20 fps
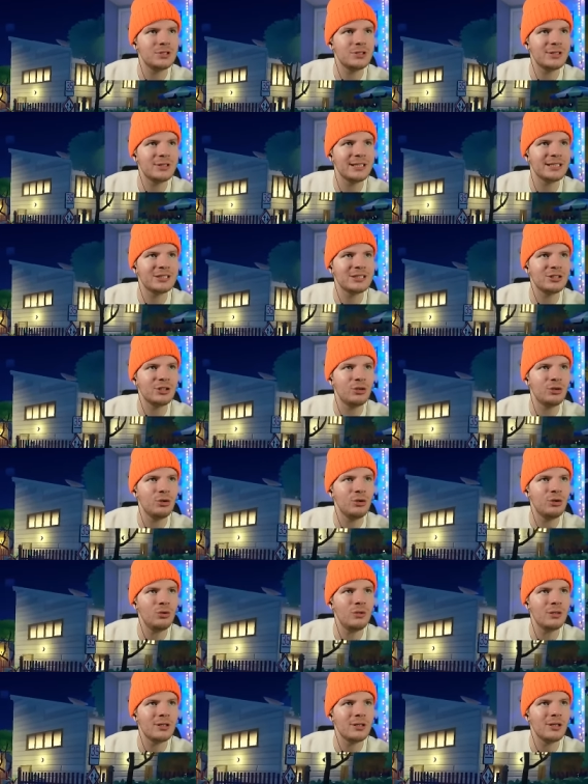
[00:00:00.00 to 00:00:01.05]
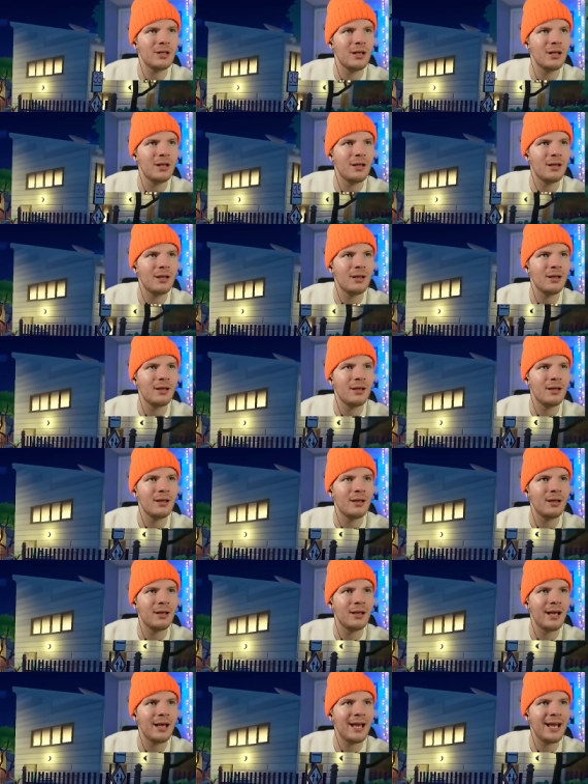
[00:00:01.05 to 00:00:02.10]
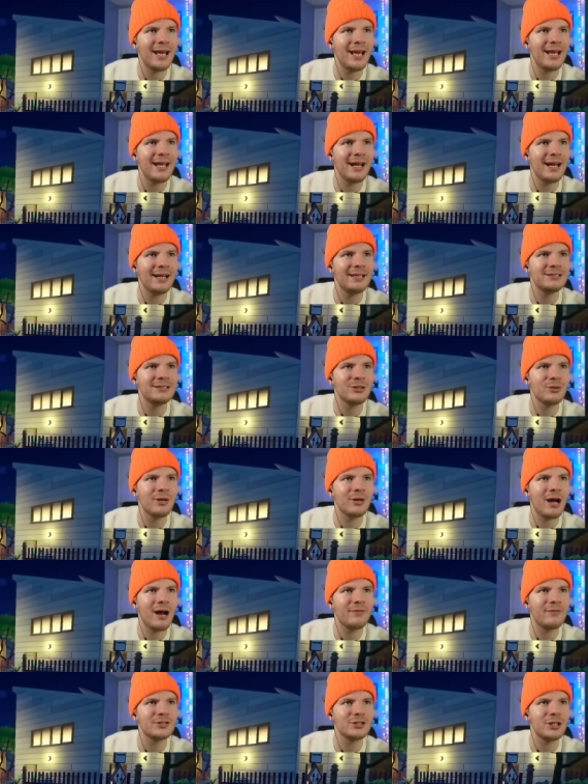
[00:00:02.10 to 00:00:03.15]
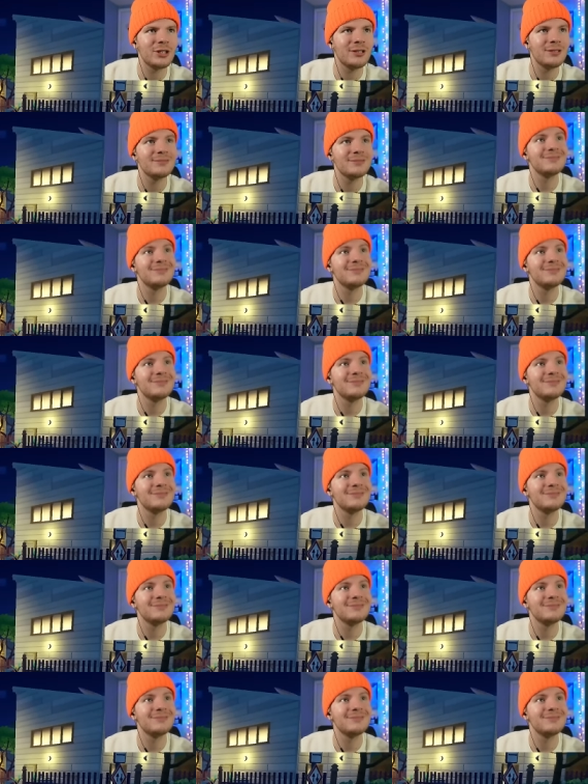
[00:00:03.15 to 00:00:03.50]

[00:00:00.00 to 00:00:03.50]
this dude? Hey, how you doing, officer?